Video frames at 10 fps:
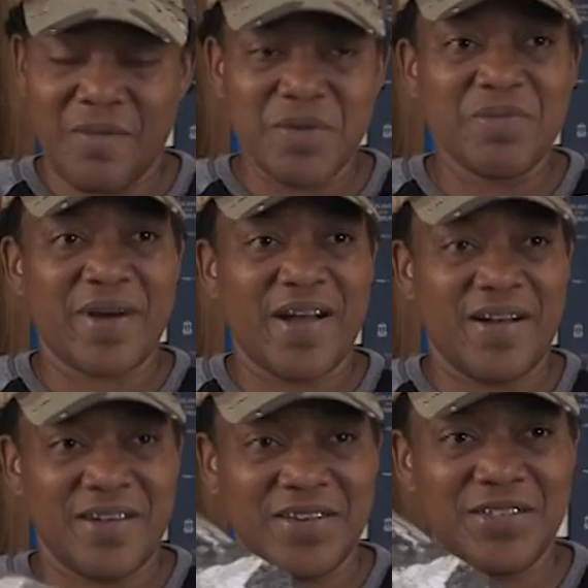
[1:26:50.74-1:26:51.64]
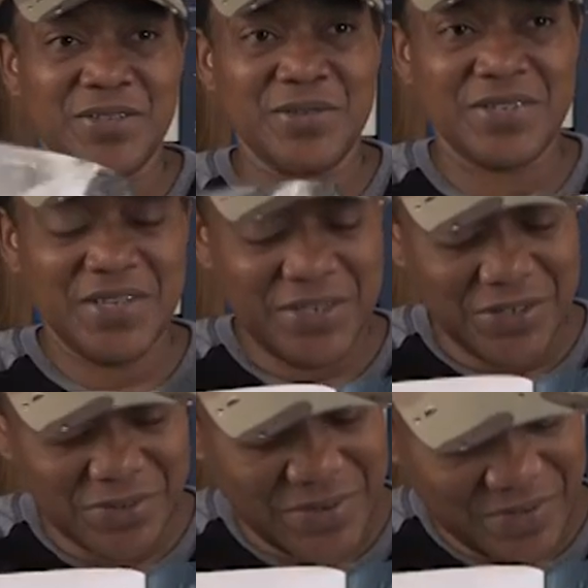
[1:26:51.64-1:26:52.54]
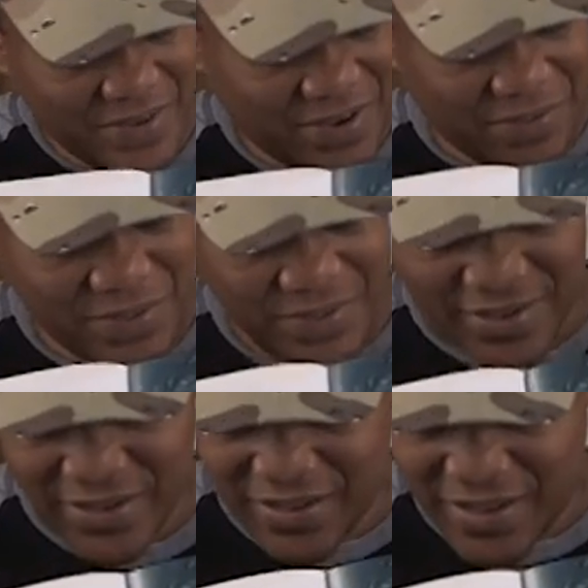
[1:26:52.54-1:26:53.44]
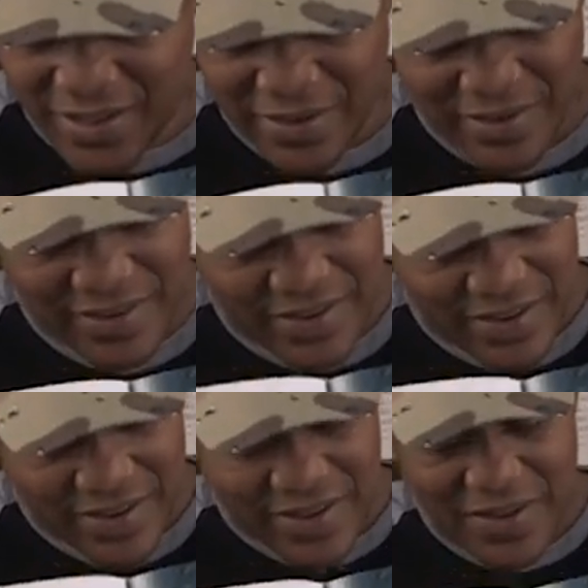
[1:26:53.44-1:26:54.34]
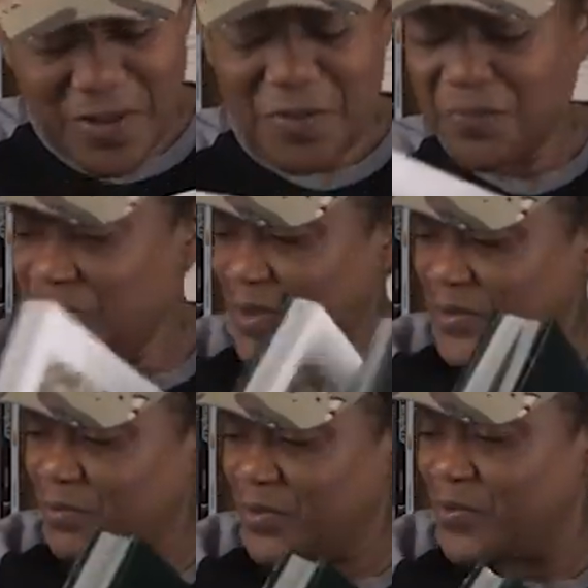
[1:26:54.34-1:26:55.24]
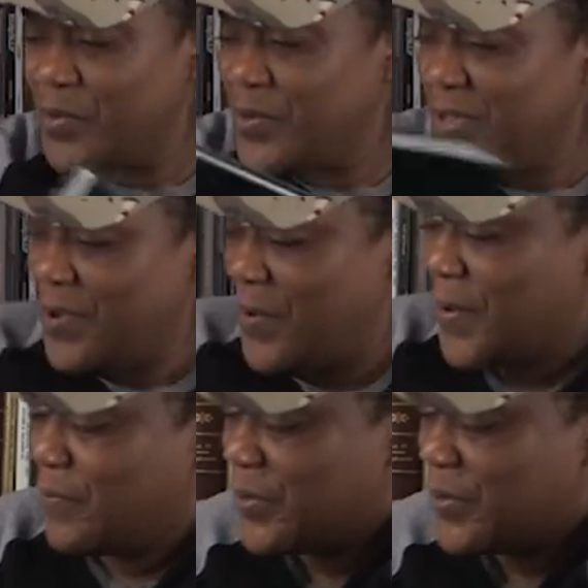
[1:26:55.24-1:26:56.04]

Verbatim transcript: Army Proud. It shows the history of everything. And before we go, I want to